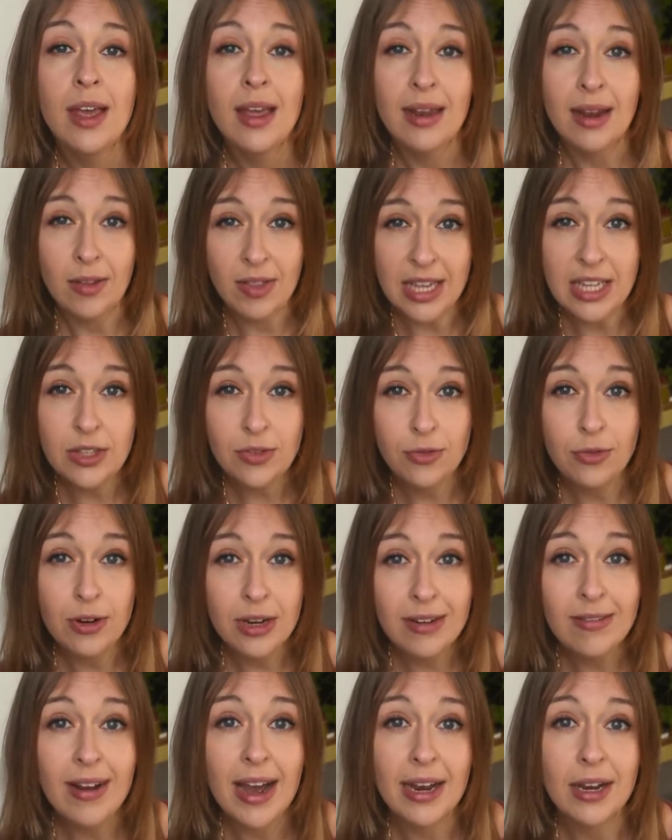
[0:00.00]
Now, these
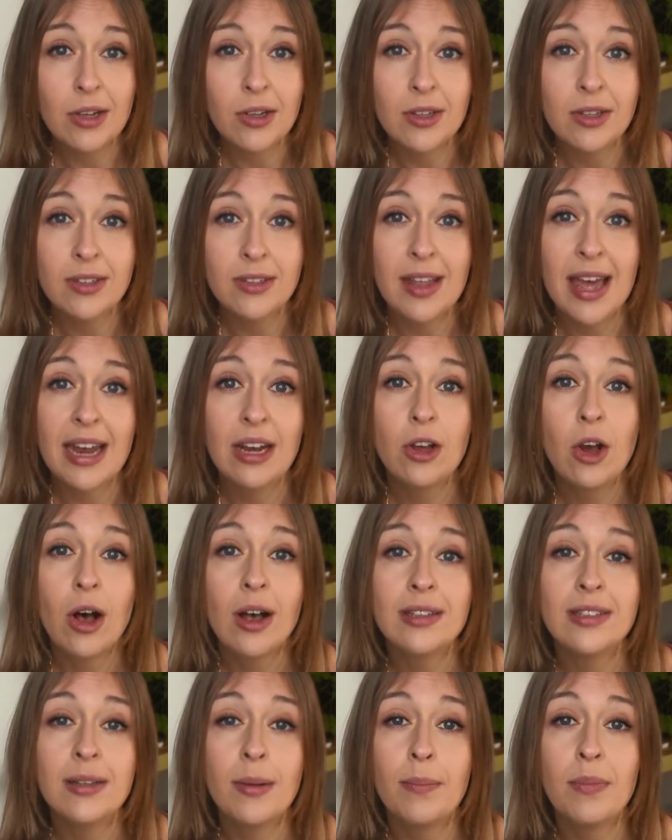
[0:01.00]
free radicals then
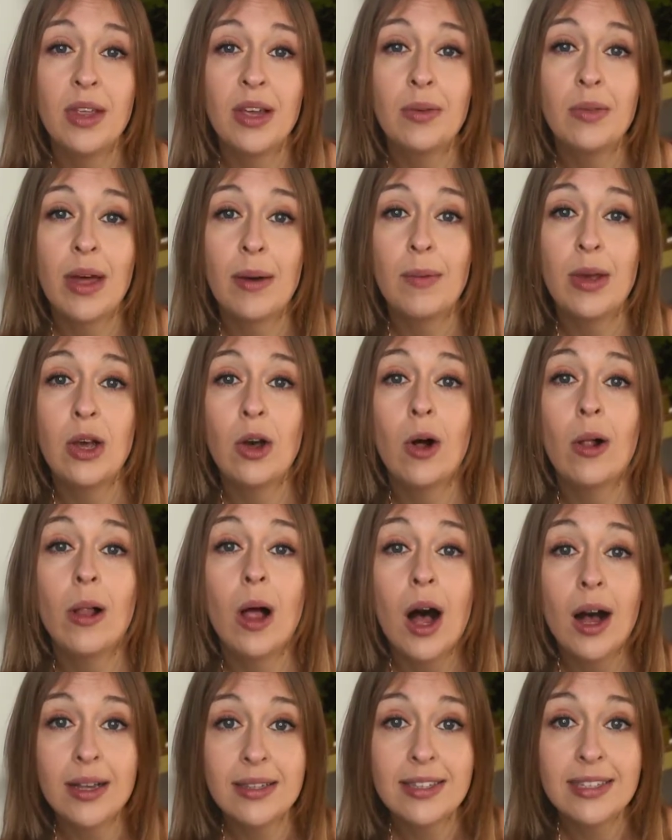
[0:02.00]
cause something that we call
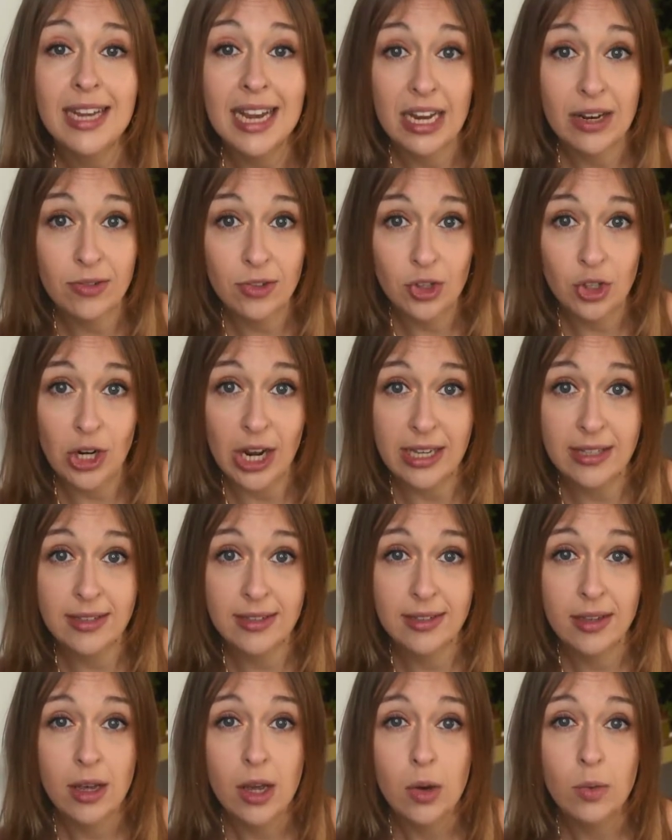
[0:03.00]
oxidative
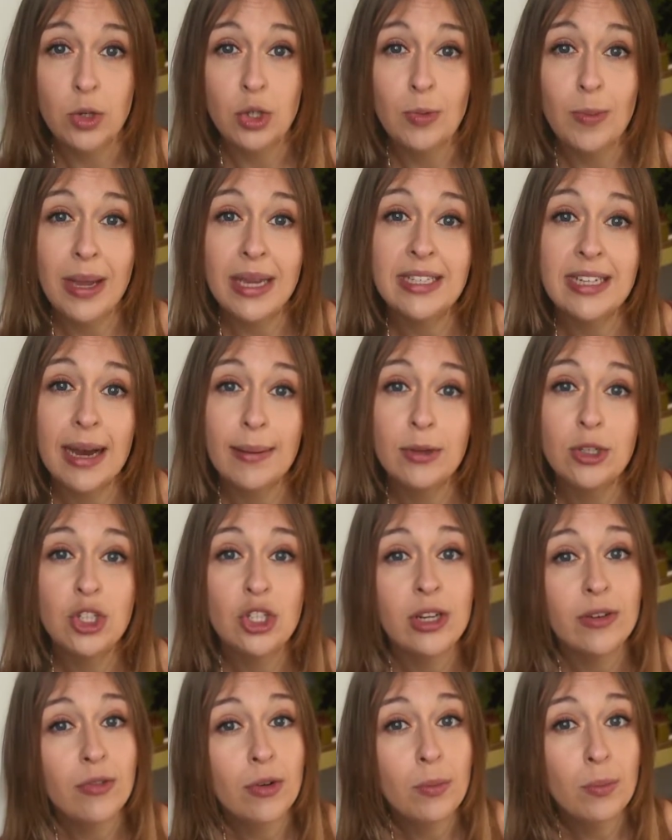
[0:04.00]
stress, which may damage
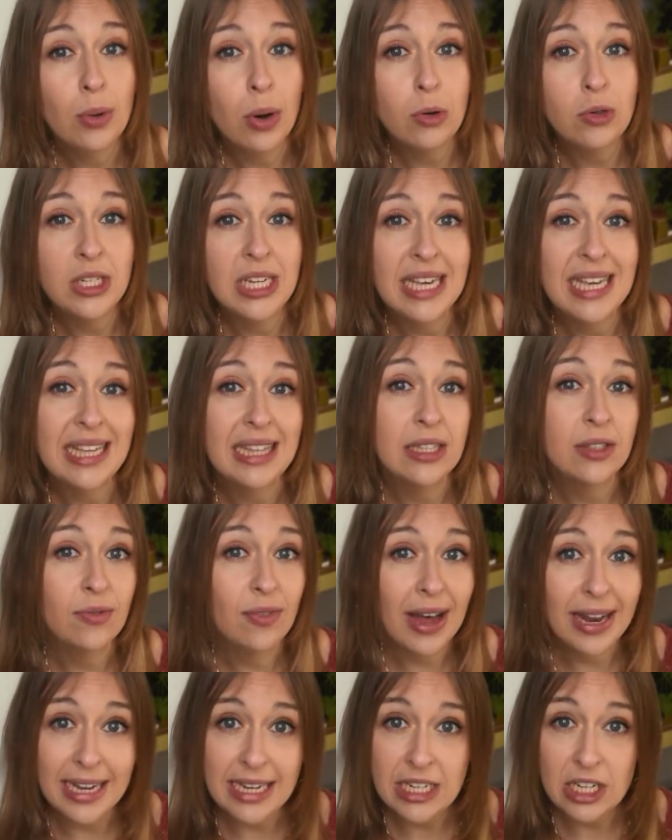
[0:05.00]
different proteins,
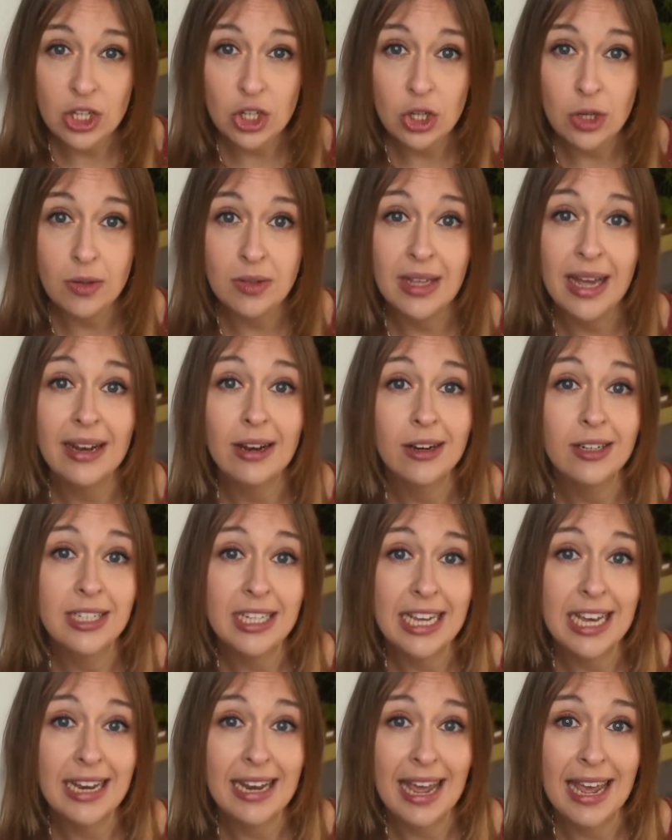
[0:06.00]
fatty tissues, and our
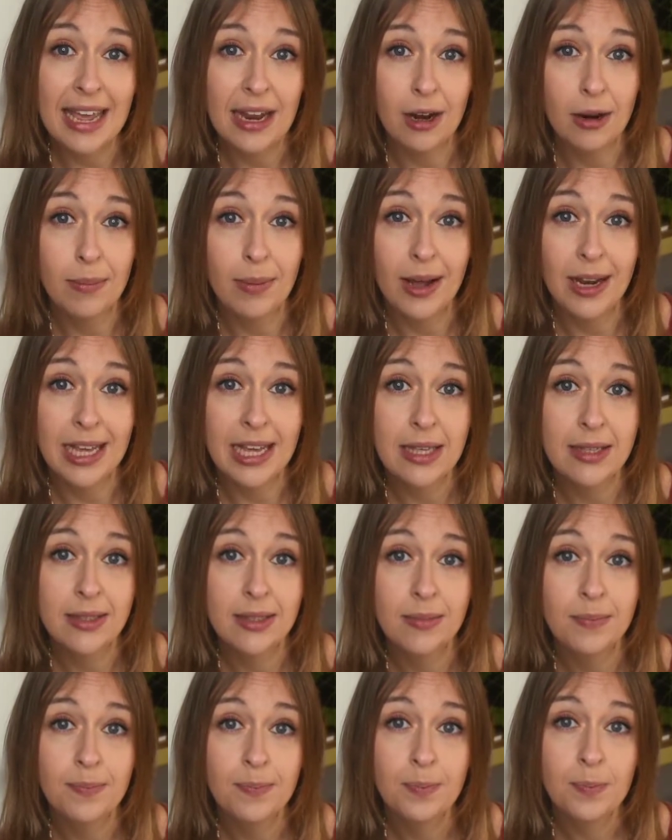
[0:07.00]
DNA in our bodies.